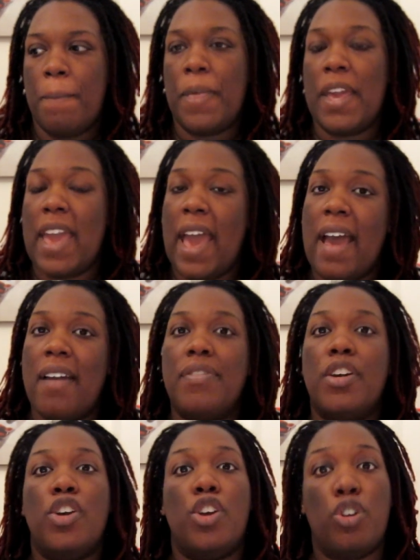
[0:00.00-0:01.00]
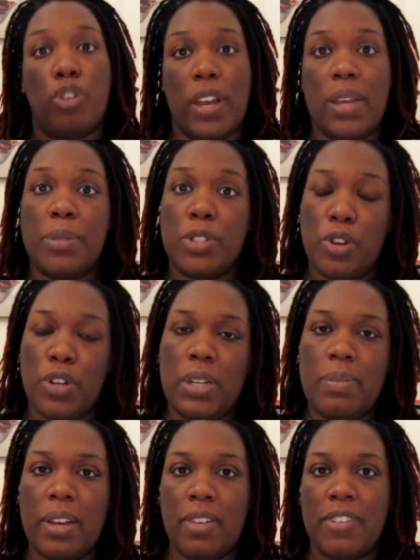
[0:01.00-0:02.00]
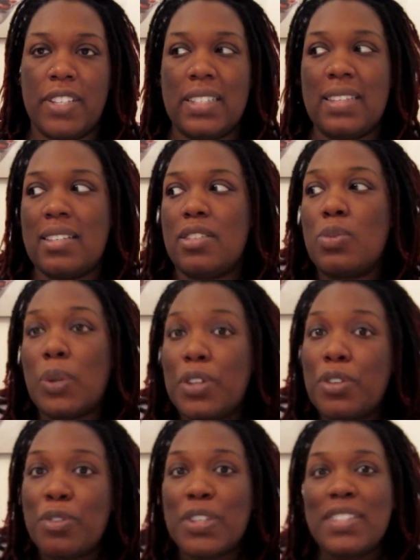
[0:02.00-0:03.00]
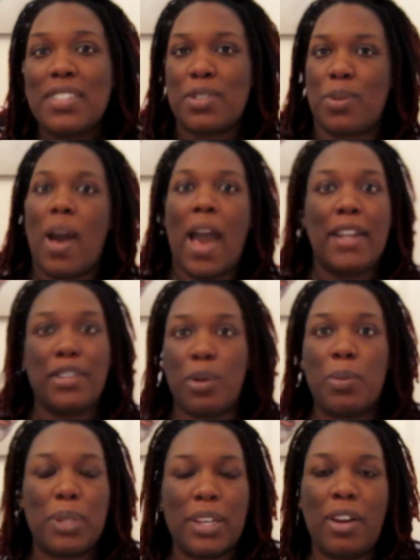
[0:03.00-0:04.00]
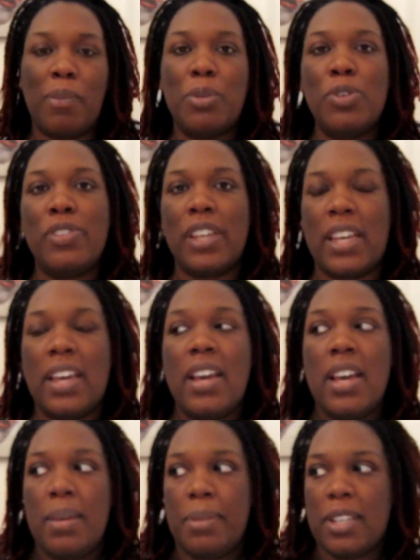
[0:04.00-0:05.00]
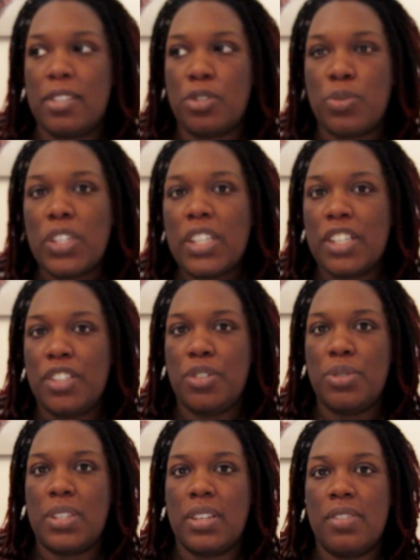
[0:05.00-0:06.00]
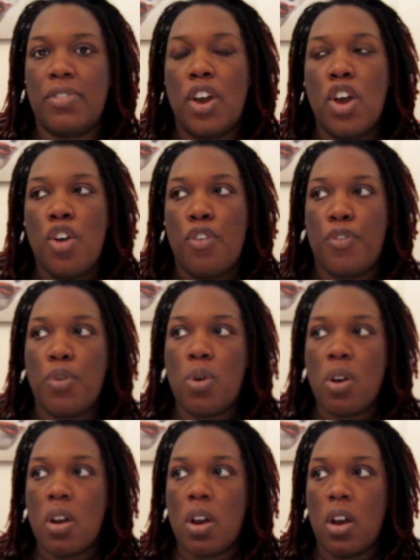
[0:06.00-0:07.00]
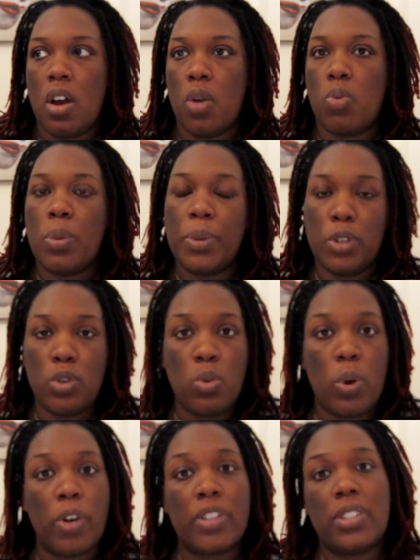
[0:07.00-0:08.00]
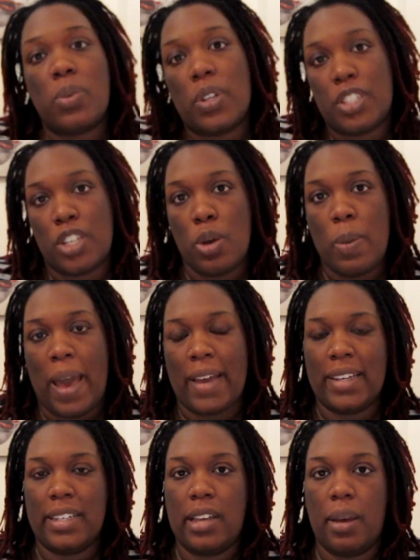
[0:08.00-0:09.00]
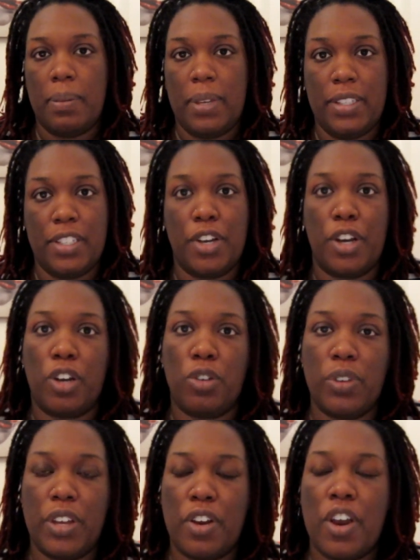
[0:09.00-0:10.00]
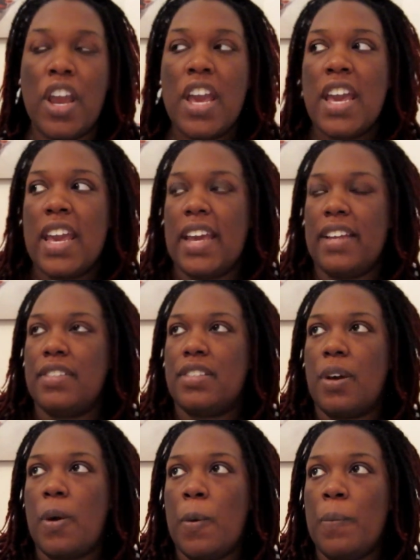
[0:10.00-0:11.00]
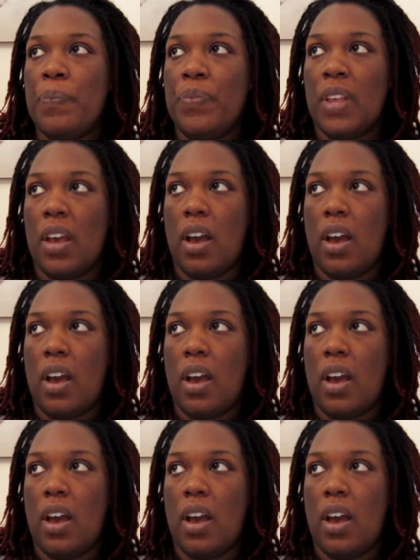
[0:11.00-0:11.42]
they have great maternity benefits. And this is one of the reasons why I don't plan on moving, because it's really conducive for a woman who works and wants to go back into her career. And so